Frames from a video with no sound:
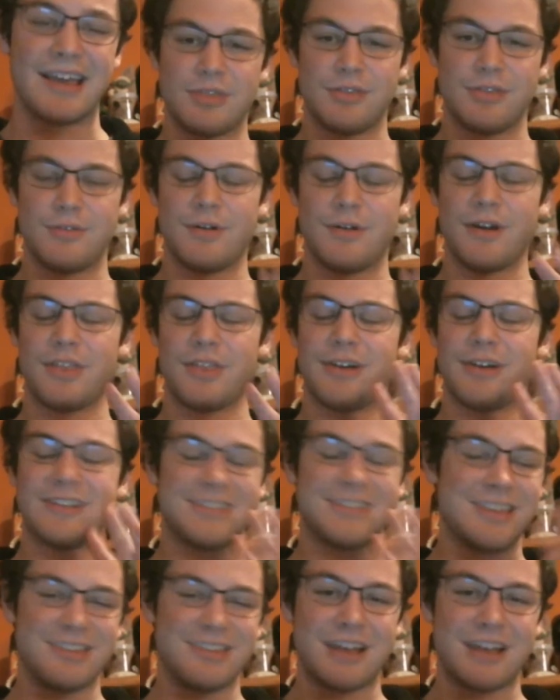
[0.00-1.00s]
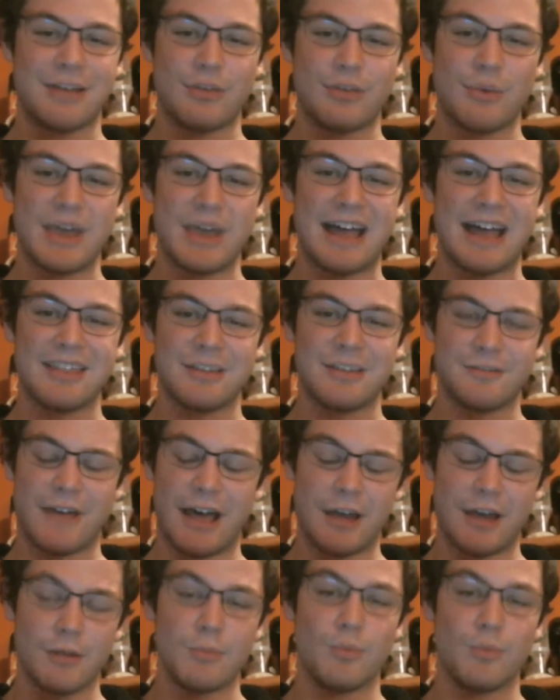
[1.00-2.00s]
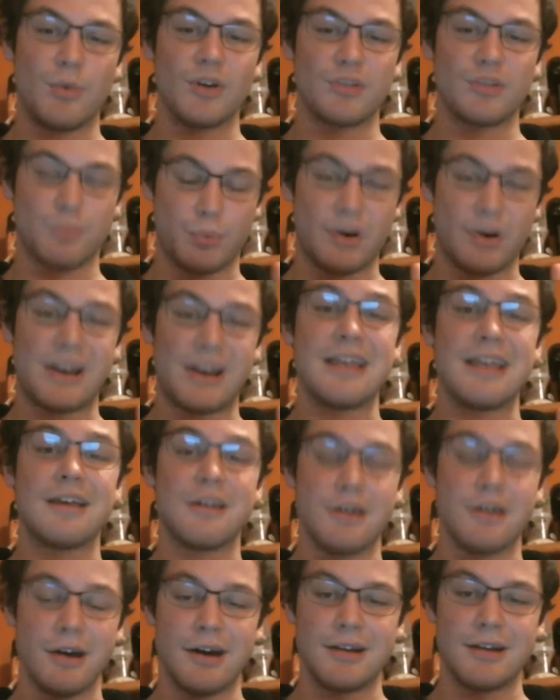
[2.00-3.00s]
The rest of the stuff that we got in this volume was pretty good.